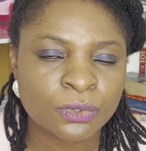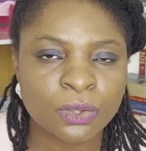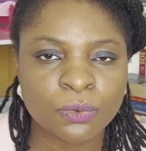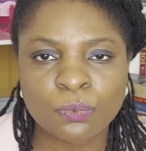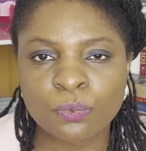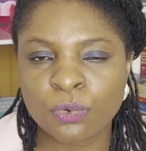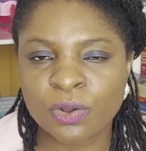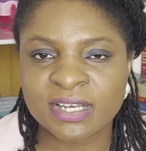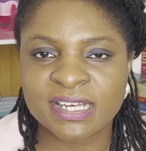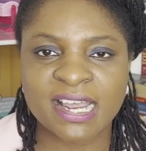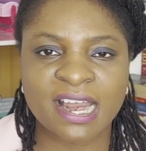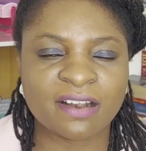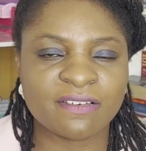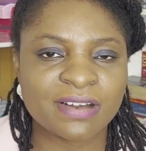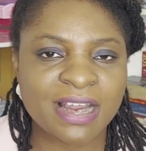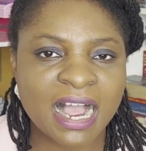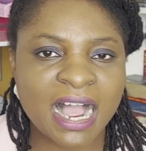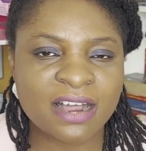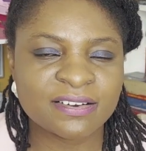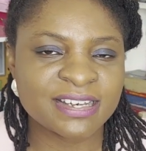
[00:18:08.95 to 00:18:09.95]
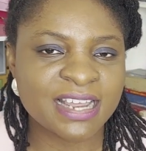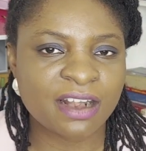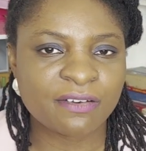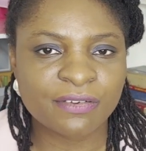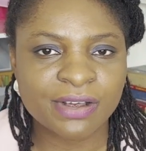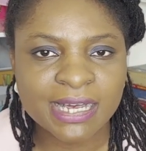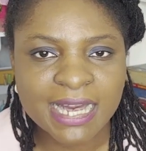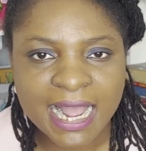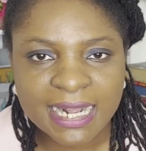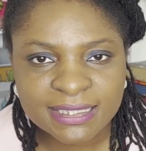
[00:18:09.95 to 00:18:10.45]
how they are
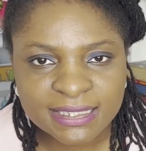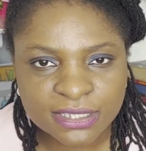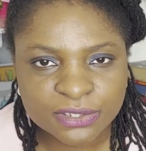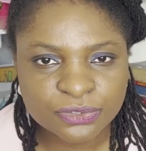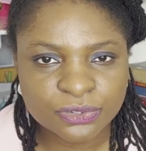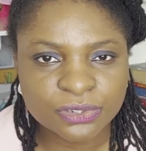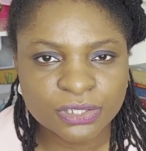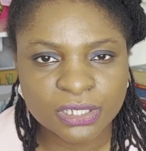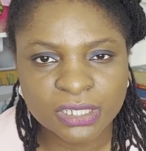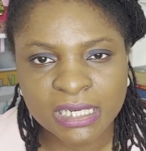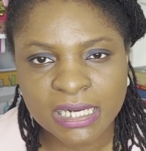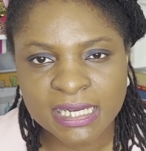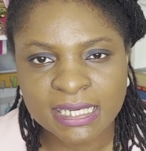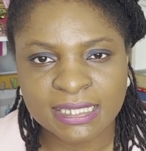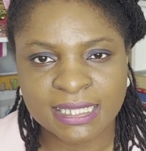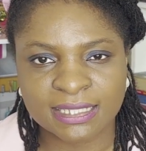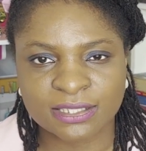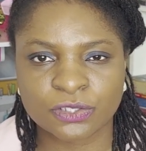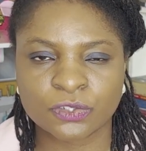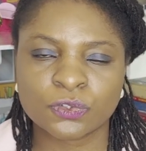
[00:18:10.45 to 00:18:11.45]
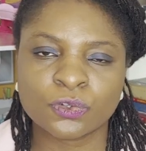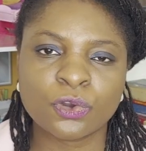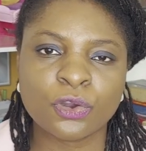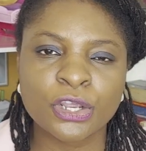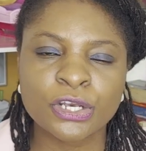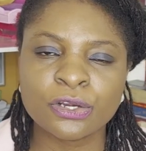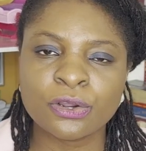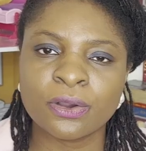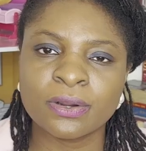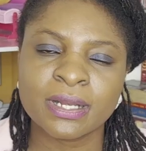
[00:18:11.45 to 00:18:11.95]
reacting to the learning that is
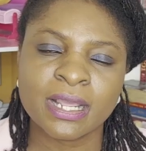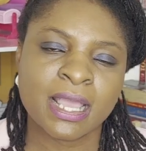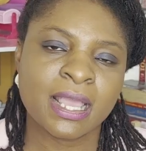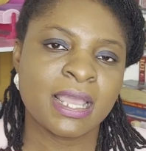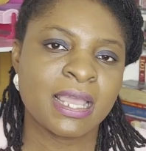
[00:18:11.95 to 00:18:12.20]
going on.